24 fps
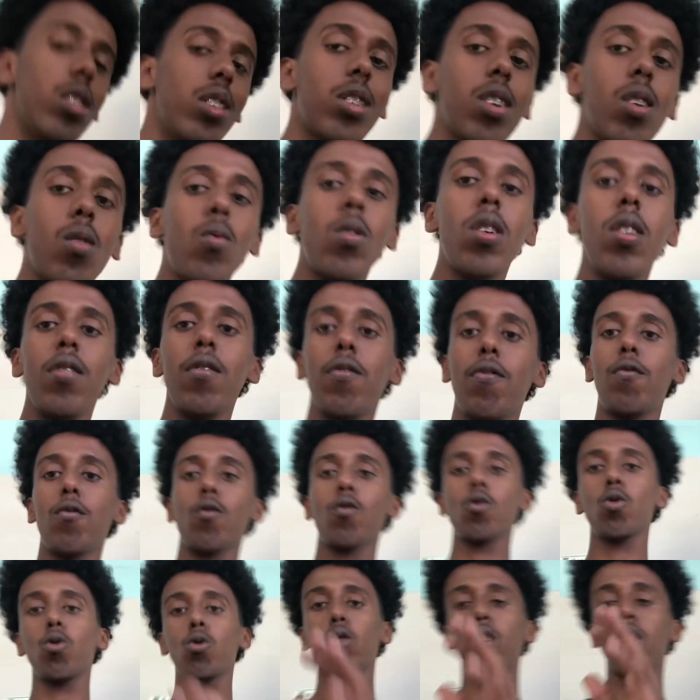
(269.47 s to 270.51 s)
to wait
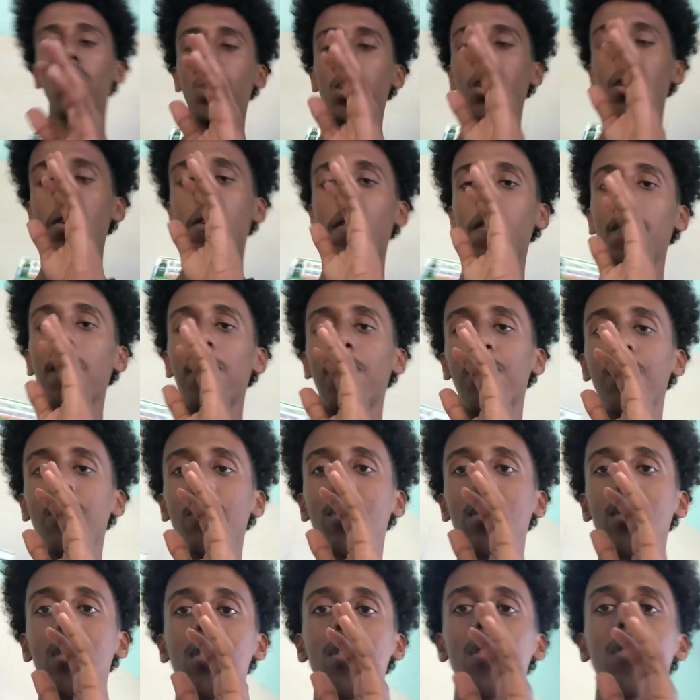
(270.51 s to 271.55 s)
for
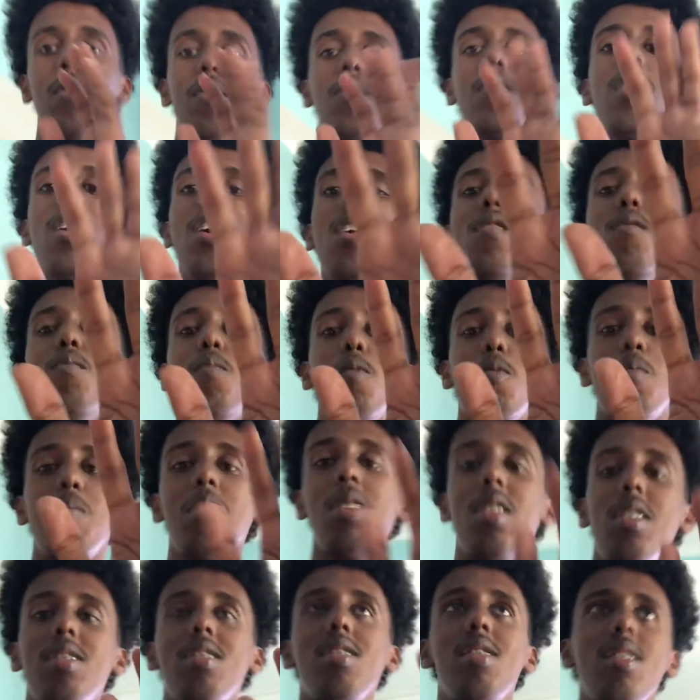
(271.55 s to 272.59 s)
5 more
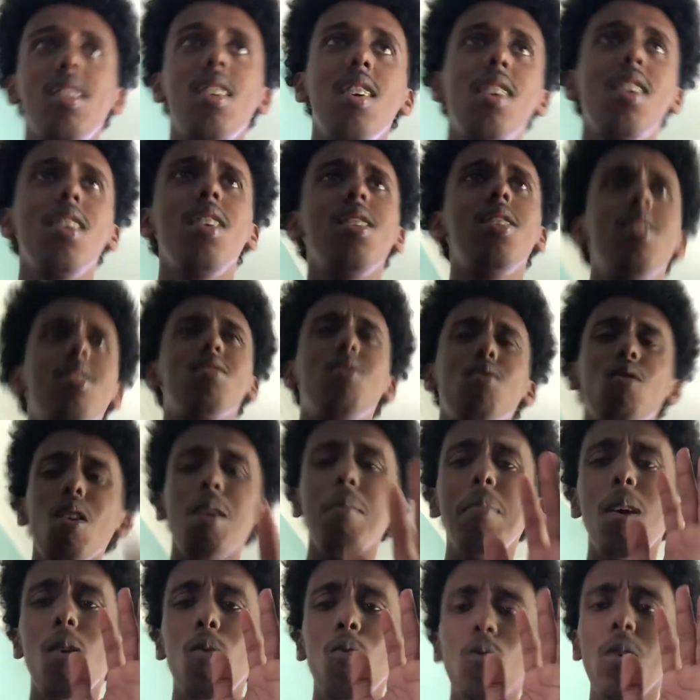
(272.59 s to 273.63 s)
minutes. It's all
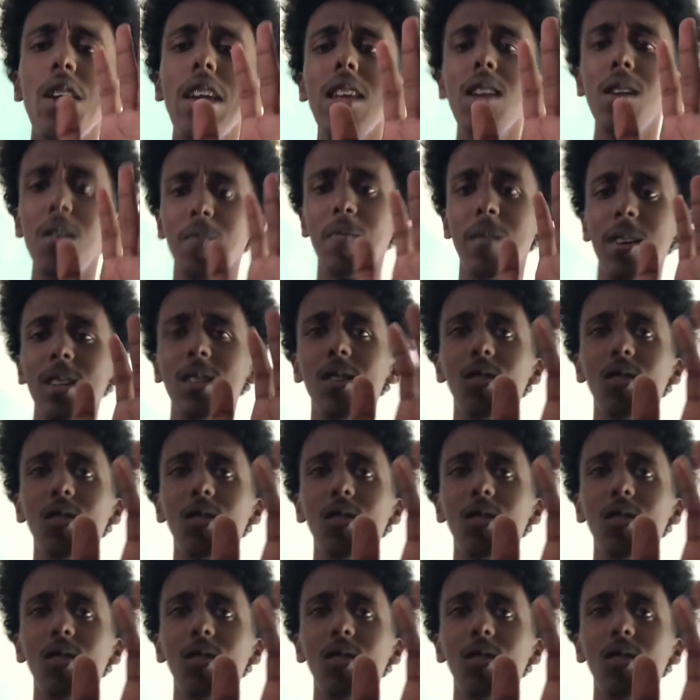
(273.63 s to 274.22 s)
about waiting, man.